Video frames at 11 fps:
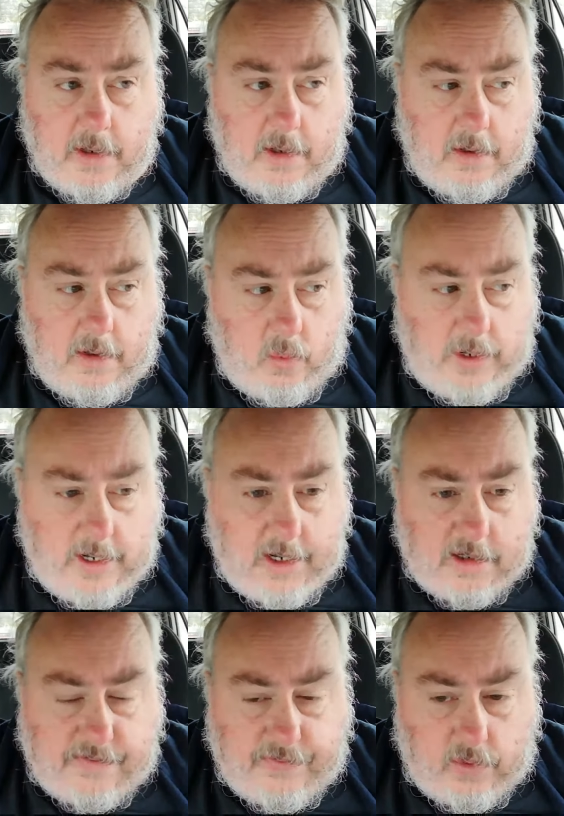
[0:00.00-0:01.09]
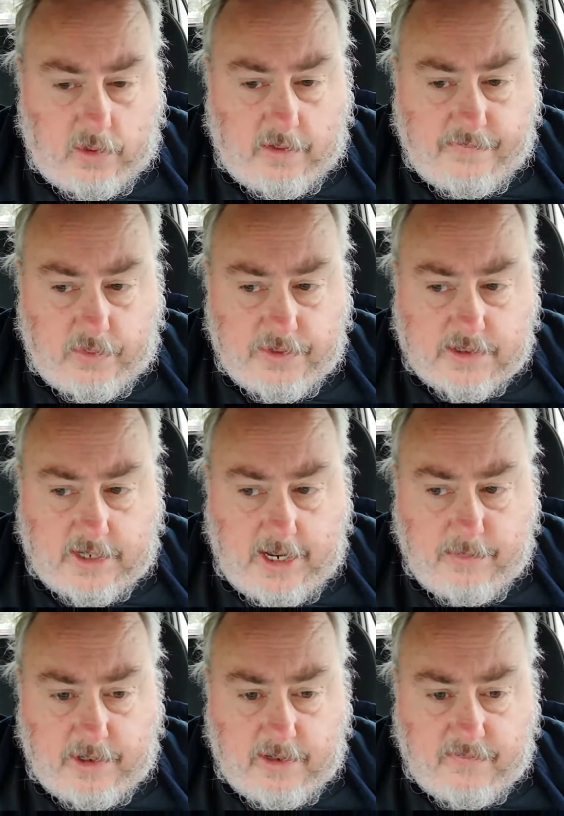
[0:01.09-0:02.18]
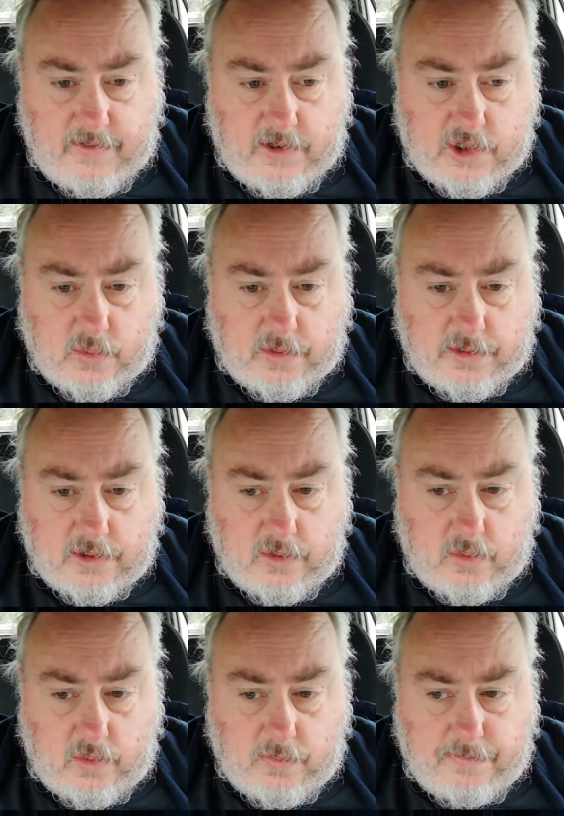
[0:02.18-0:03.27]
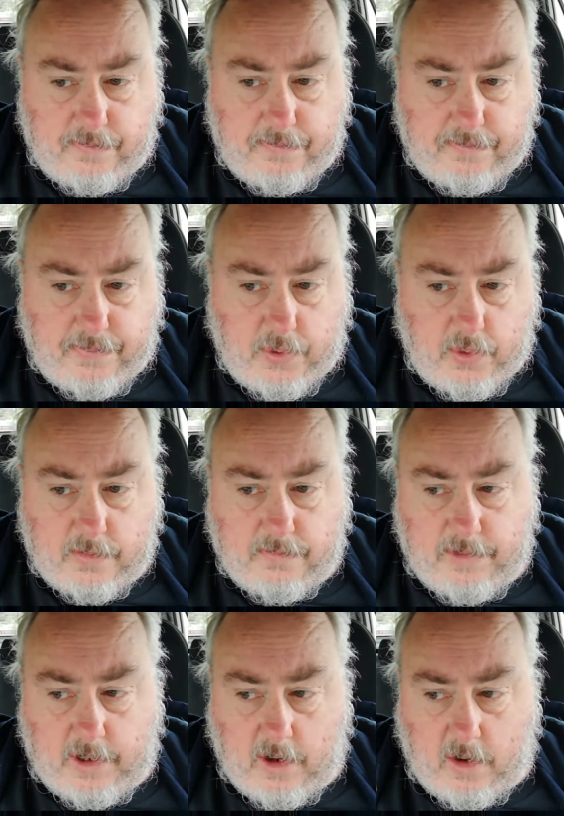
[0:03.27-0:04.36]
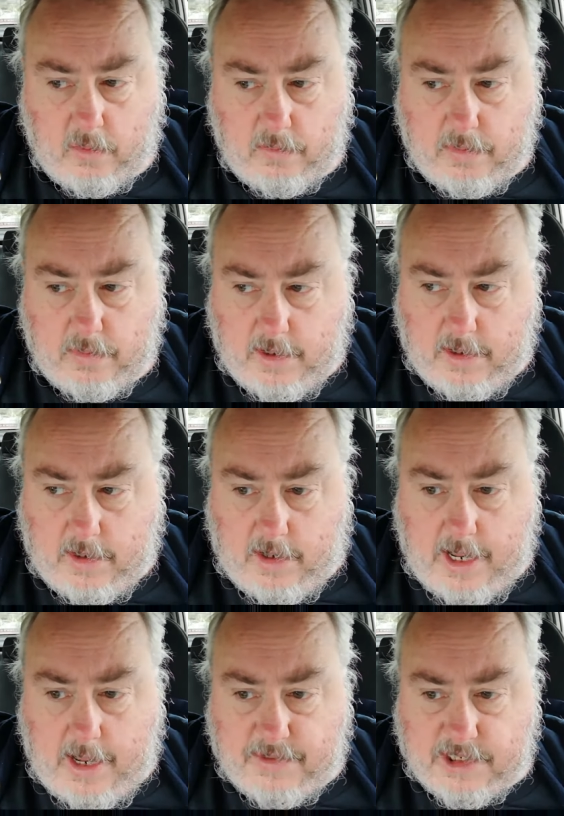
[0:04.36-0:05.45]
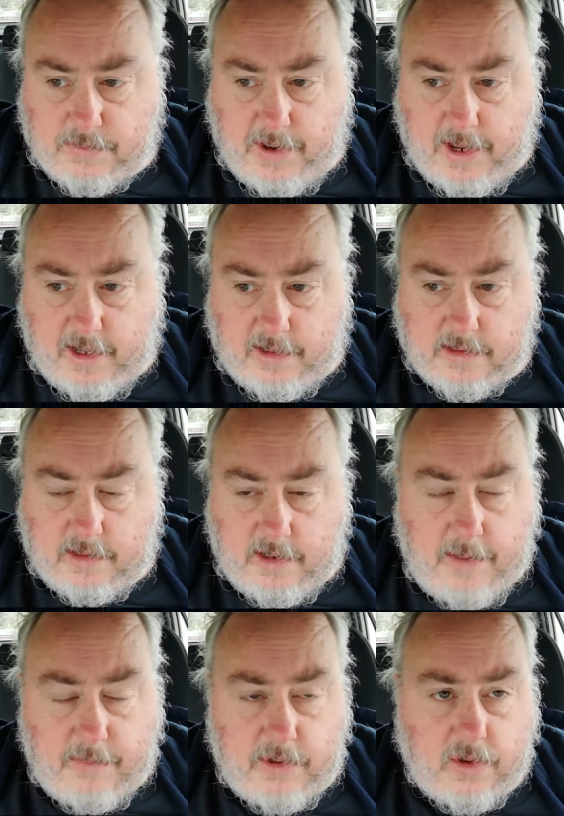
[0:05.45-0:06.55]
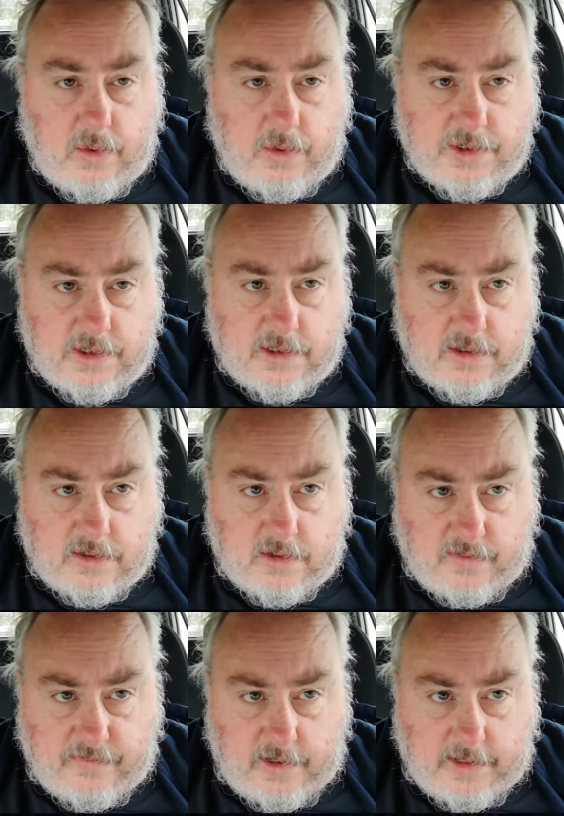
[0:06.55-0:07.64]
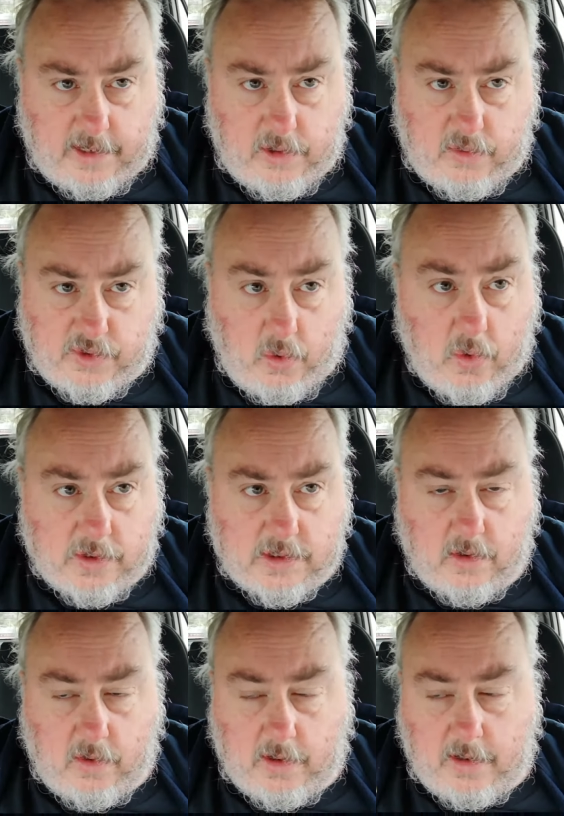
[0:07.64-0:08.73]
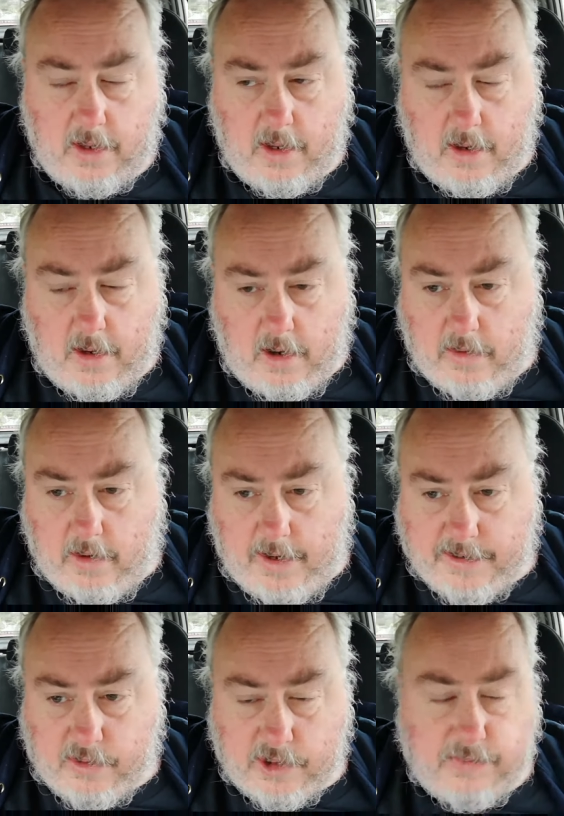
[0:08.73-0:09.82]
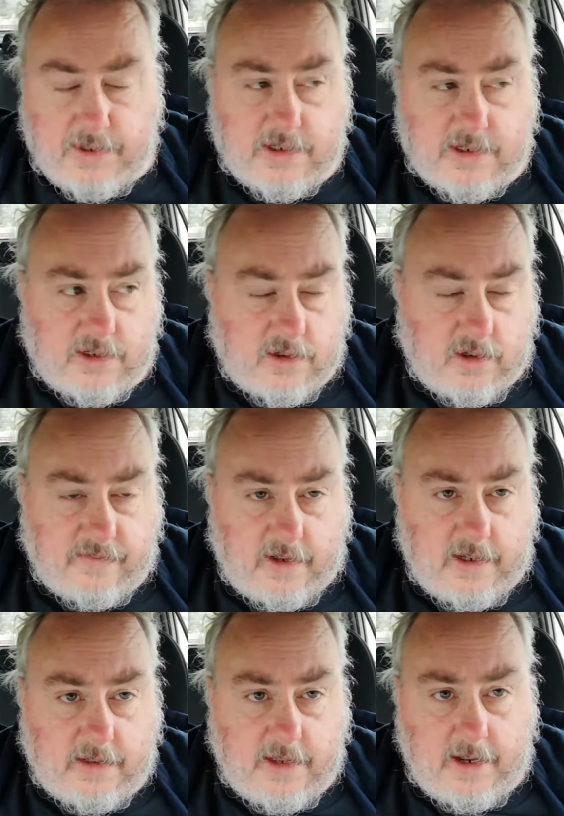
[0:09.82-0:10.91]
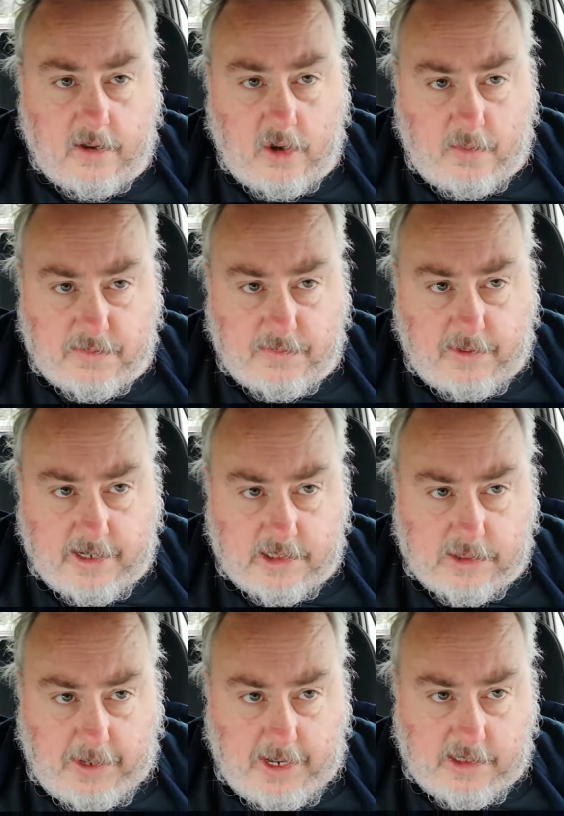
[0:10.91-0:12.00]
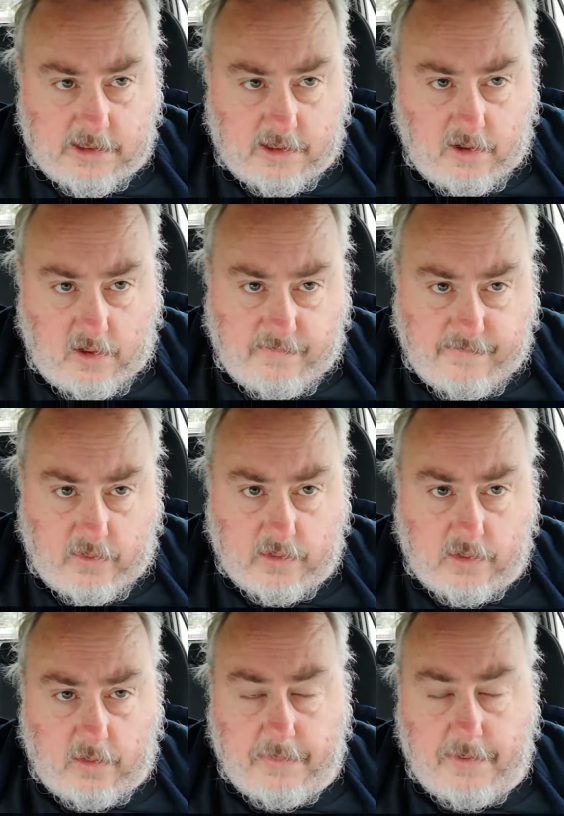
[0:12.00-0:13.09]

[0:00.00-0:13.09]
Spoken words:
Wicca is full of unstable individuals who put, you know, lemon spells and lemon curses and stuff like that, and use cursing oil on their ex-husbands and stuff like that, and it comes back in spades and they're all fucked up.